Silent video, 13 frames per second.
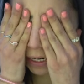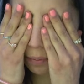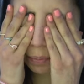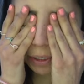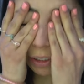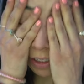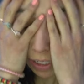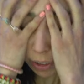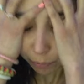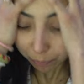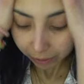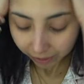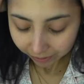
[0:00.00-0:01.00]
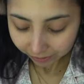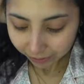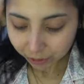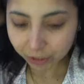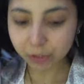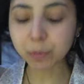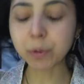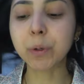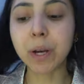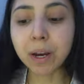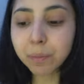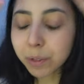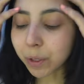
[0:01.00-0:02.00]
up in a little bit. Just
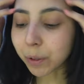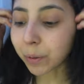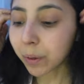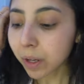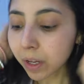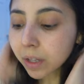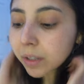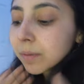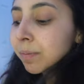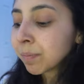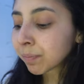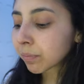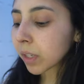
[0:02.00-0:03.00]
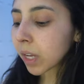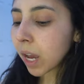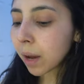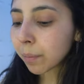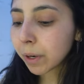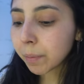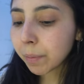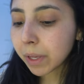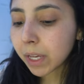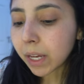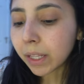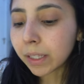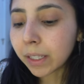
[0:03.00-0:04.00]
woke up, so I'm gonna
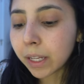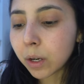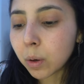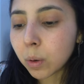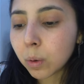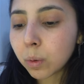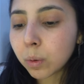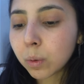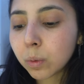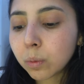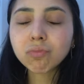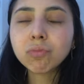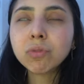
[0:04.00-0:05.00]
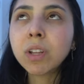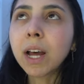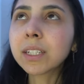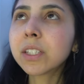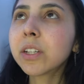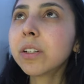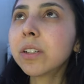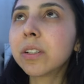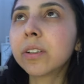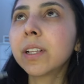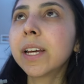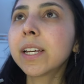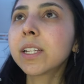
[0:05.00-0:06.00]
make a little not to-do
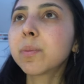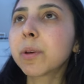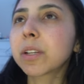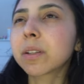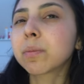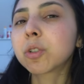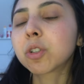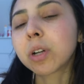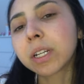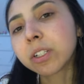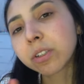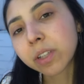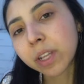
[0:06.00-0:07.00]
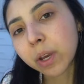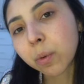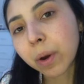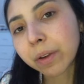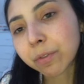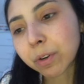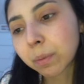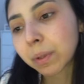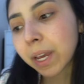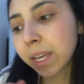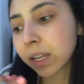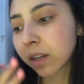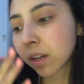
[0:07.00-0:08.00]
list because I'm trying to stay away from
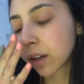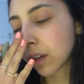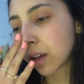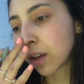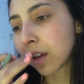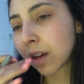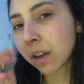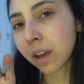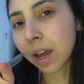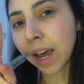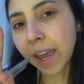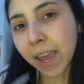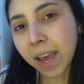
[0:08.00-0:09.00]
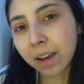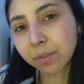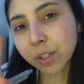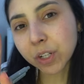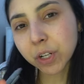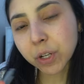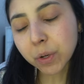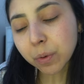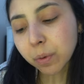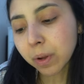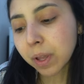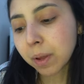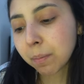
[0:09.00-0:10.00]
like I have to do,
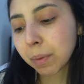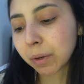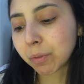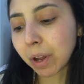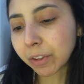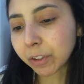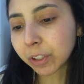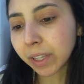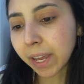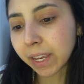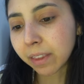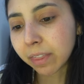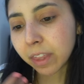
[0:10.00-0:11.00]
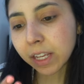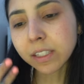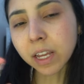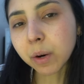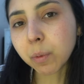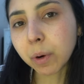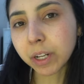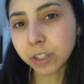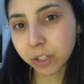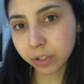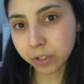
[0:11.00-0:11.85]
but rather like things that I want to do